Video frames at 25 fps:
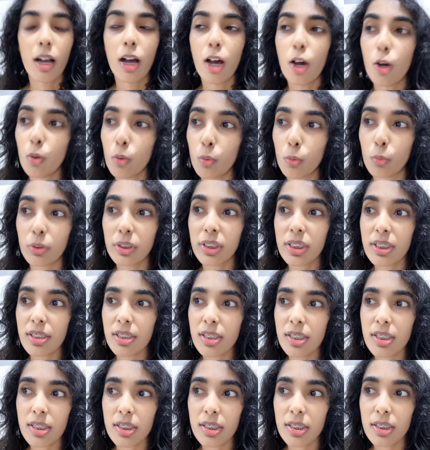oh, this
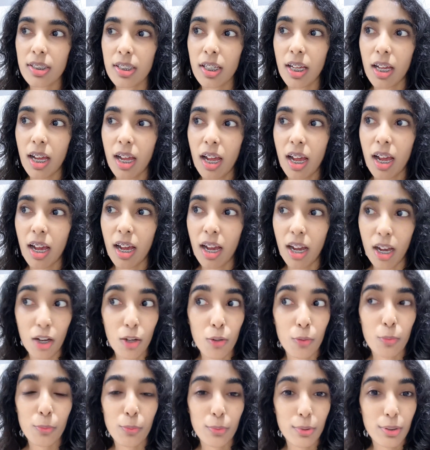is
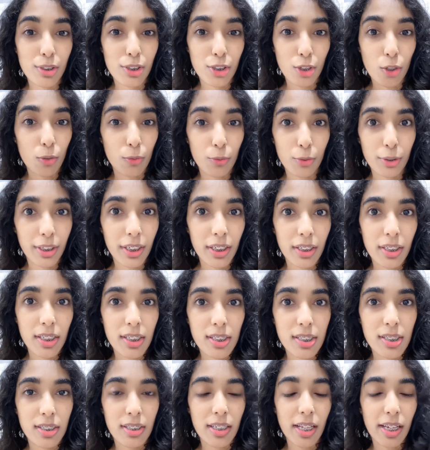how your routine
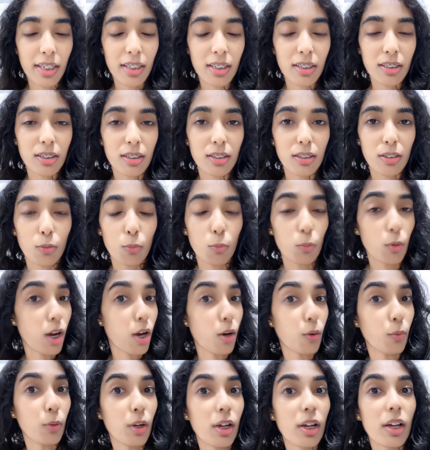is, like,
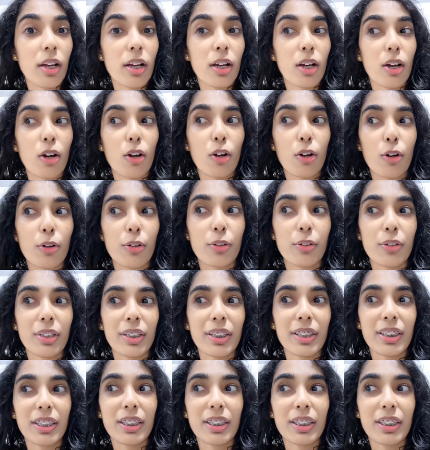wow. Or